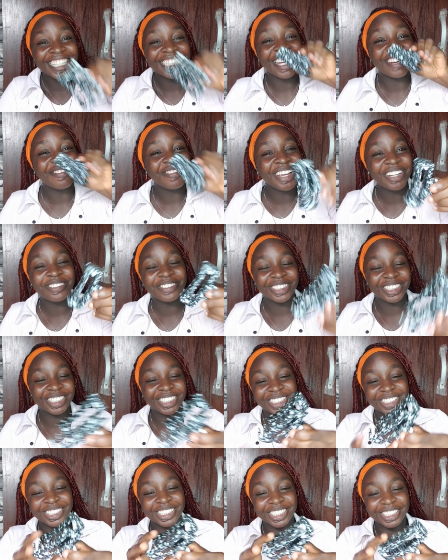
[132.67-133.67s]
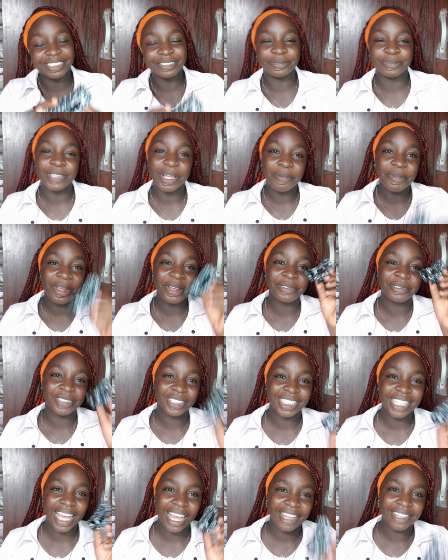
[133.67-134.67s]
they're made with they're made
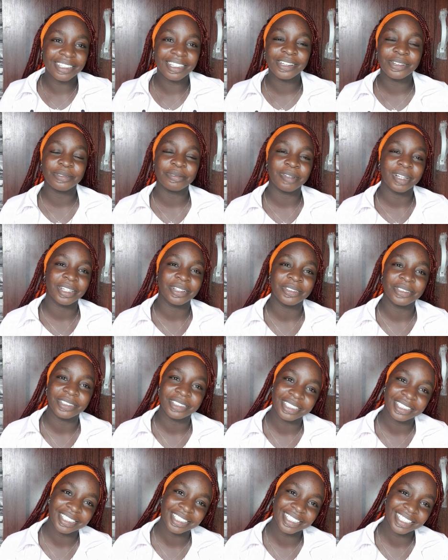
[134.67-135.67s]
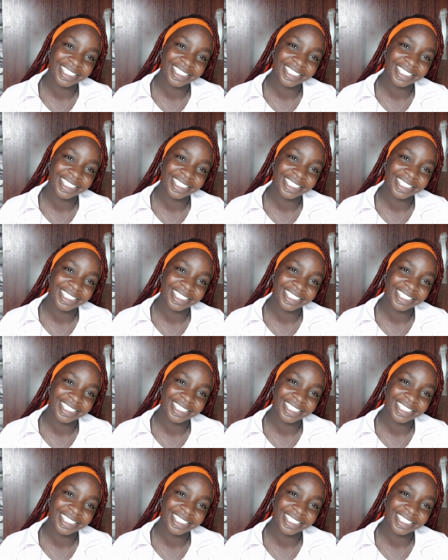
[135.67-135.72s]
with oh my god